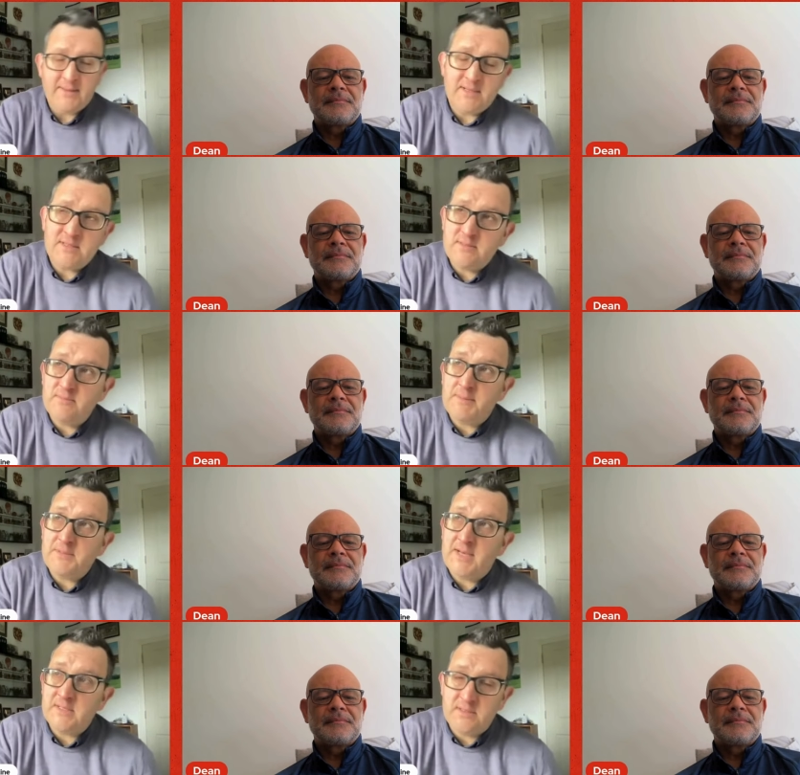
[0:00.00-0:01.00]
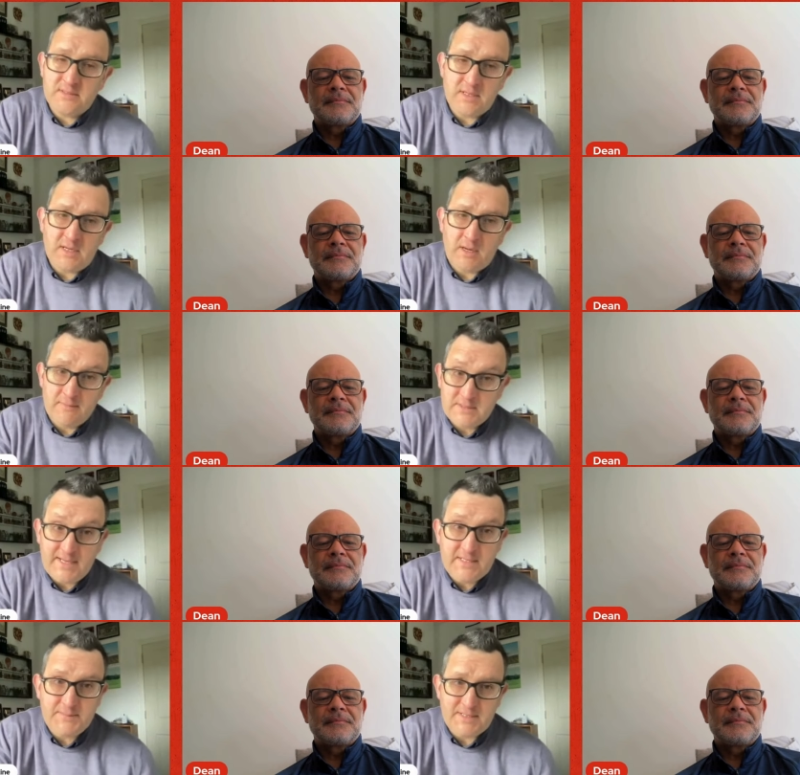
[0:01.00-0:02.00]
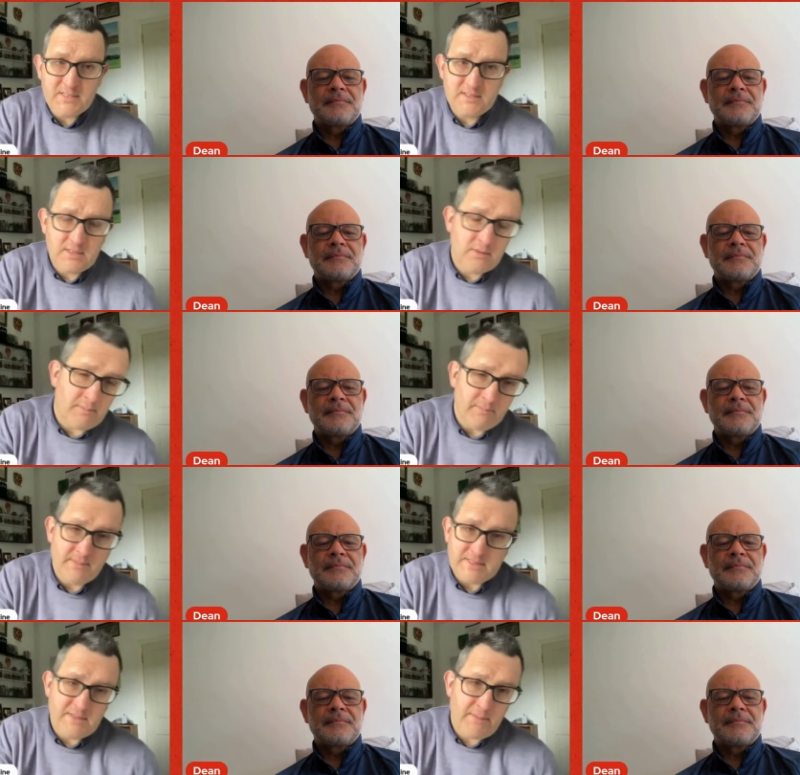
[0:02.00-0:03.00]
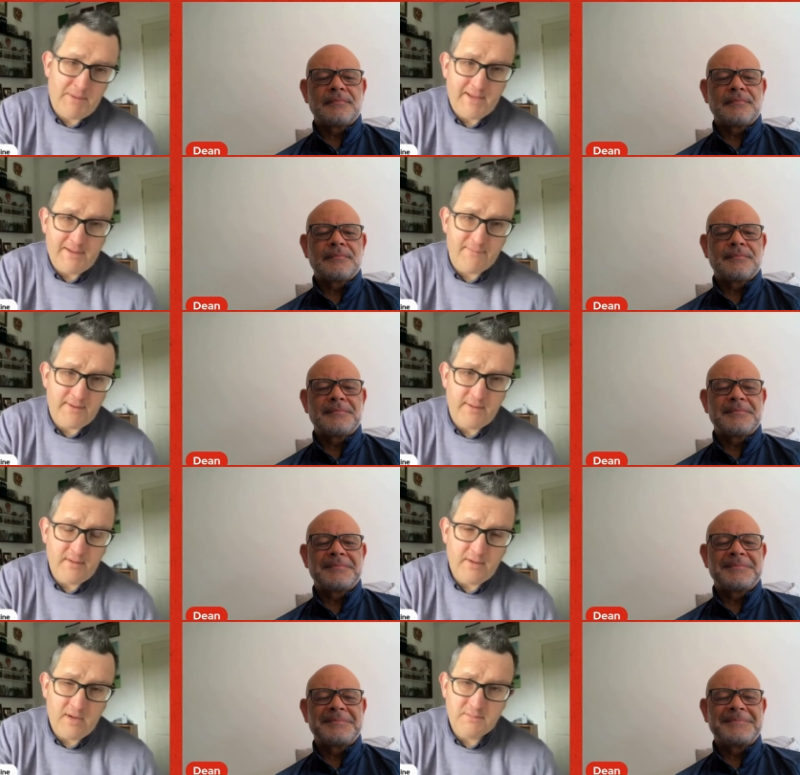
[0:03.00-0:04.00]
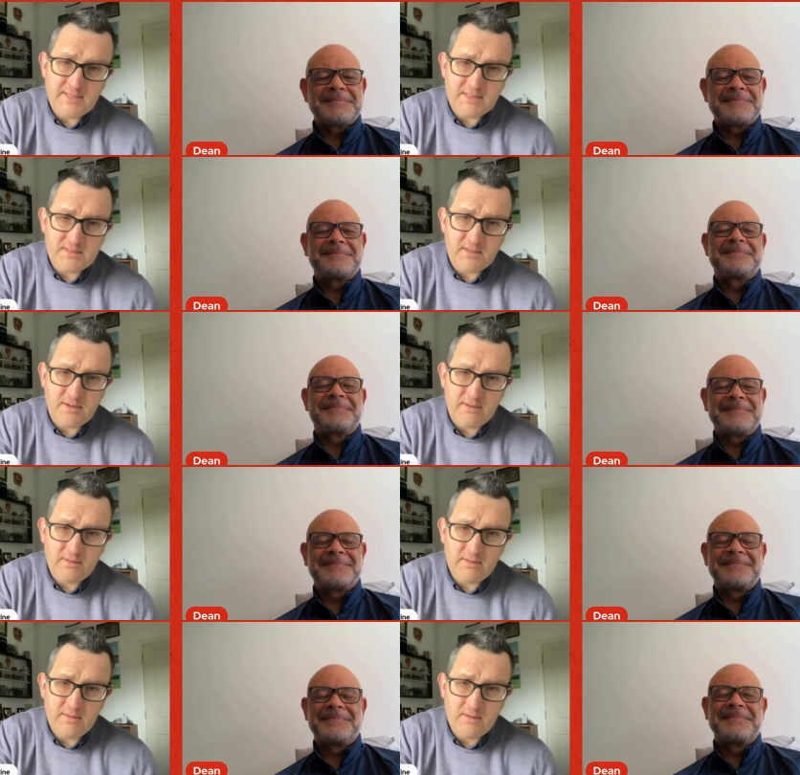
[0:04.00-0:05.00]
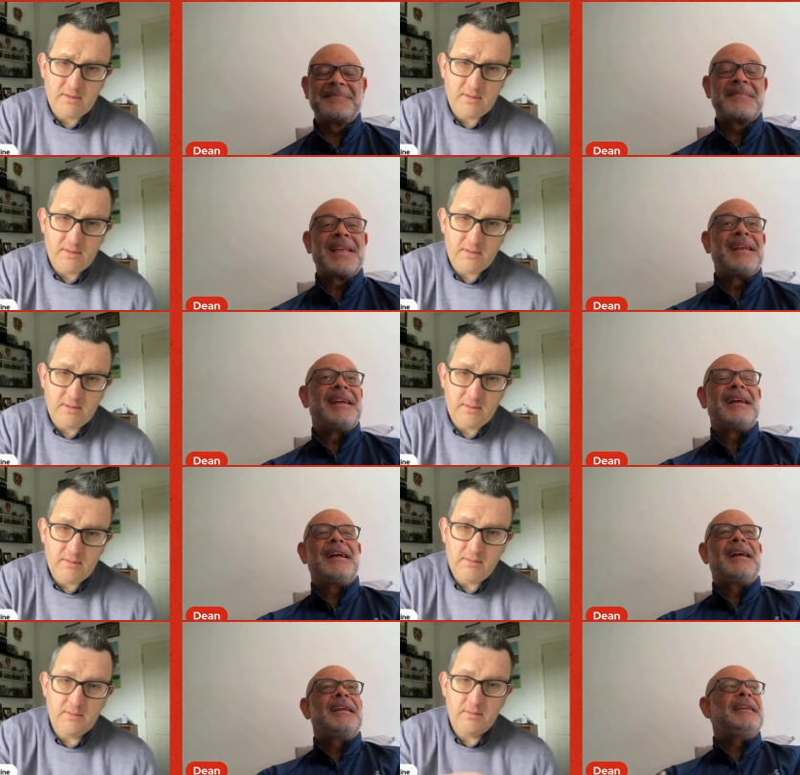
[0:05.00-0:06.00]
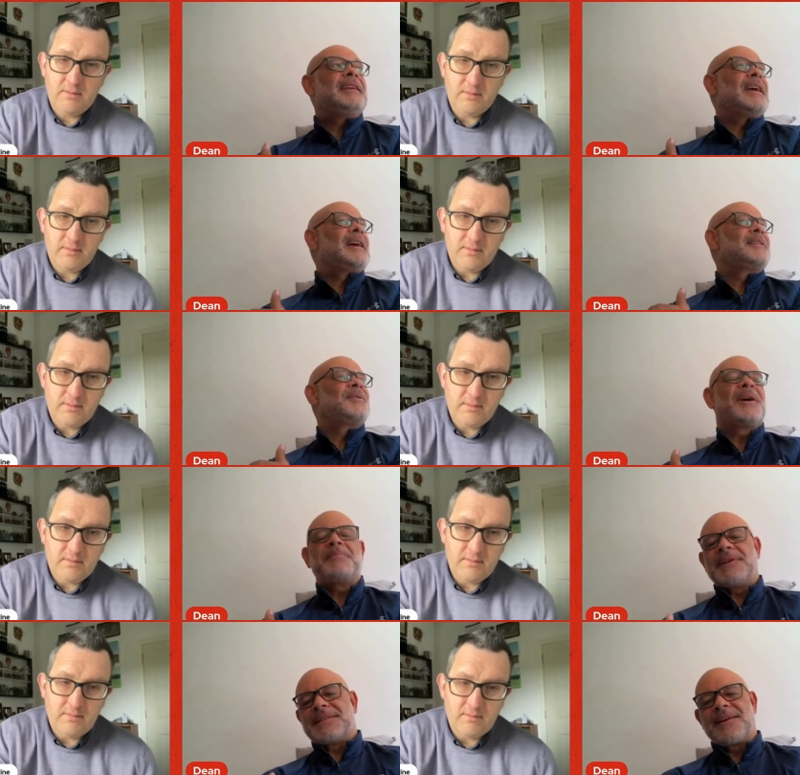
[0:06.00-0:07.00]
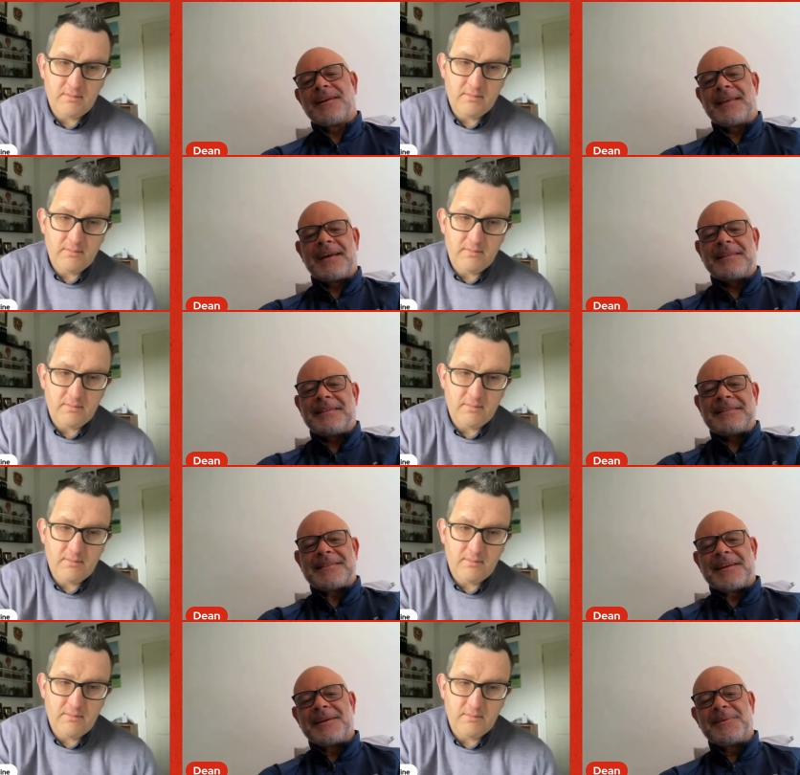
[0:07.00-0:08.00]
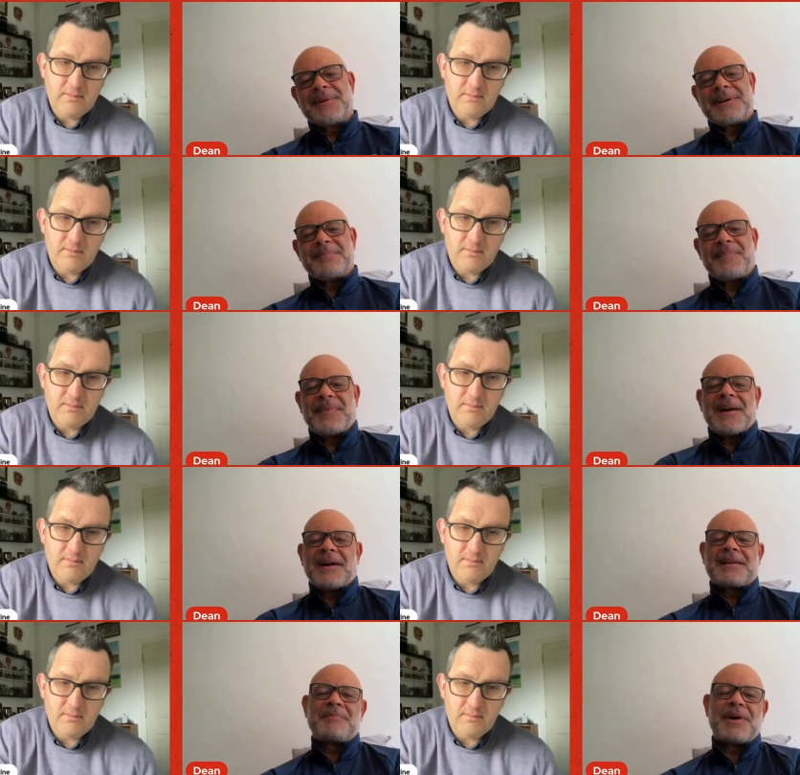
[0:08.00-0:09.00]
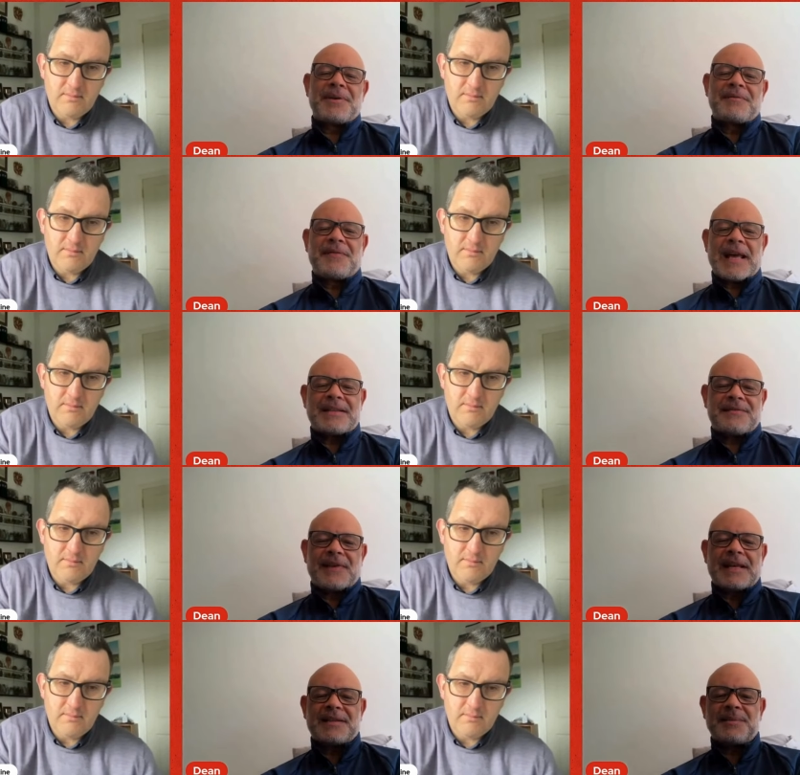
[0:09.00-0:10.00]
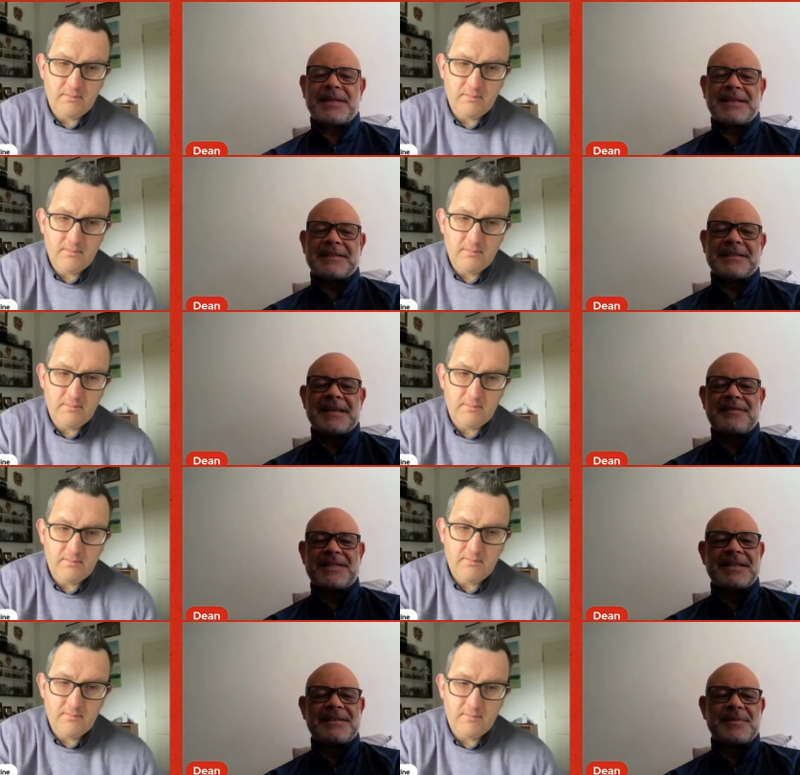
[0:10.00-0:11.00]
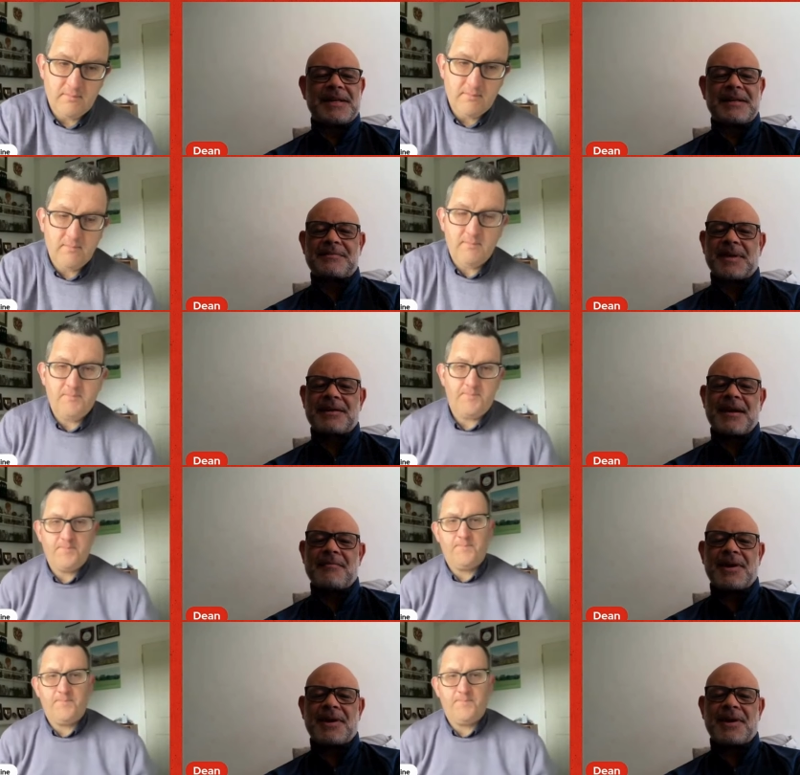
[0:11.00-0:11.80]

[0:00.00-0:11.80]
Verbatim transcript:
Speaker 1: this reputation as an overseas specialist and not necessarily playing every home test, didn't you?
Speaker 2: Yeah, quite bizarre that. So um, I can bowl on flat, flatter wickets and overseas wickets, but I can't bowl